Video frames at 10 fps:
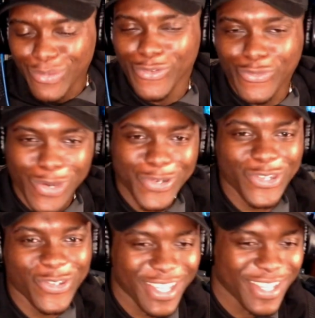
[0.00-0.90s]
with World
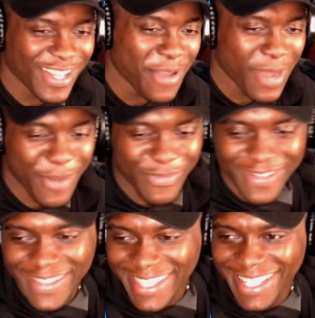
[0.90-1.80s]
Trigger, my
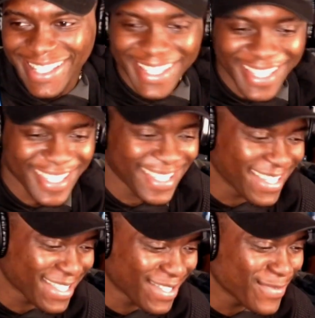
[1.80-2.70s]
brothers and
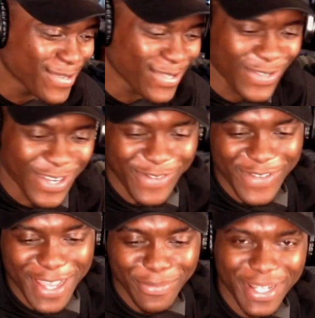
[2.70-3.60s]
sisters. The World Trigger
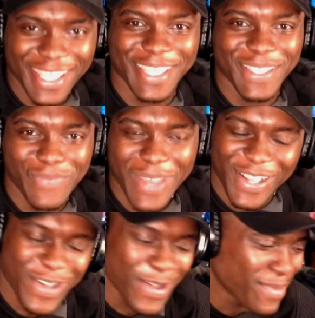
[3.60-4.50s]
family is back
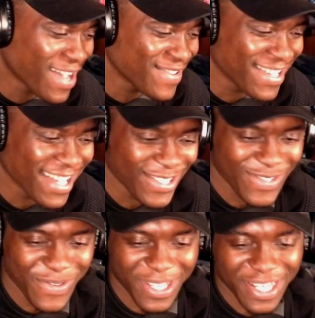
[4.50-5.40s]
up. How you guys
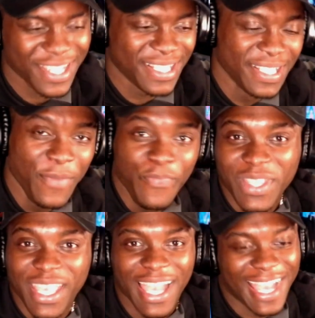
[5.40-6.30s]
doing?
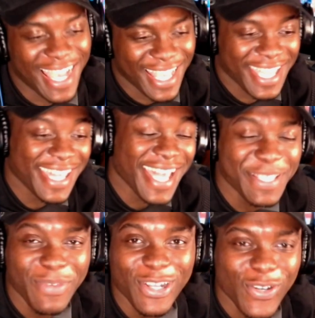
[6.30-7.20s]
It has
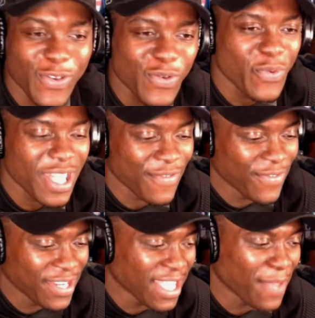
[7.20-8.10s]
been a long wait
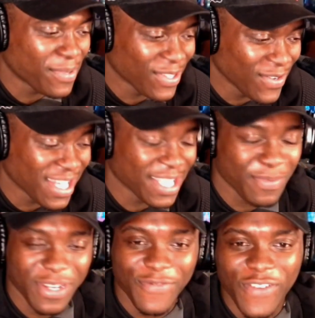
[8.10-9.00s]
for this episode. It has
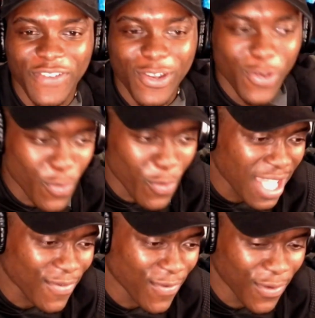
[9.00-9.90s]
been a very long
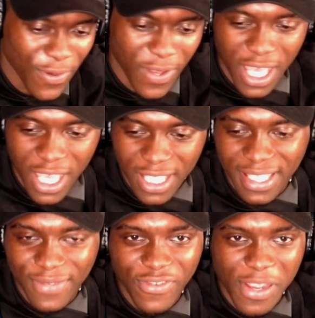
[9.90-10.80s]
wait for uh,
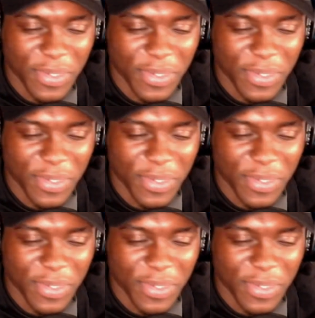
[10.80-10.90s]
season three,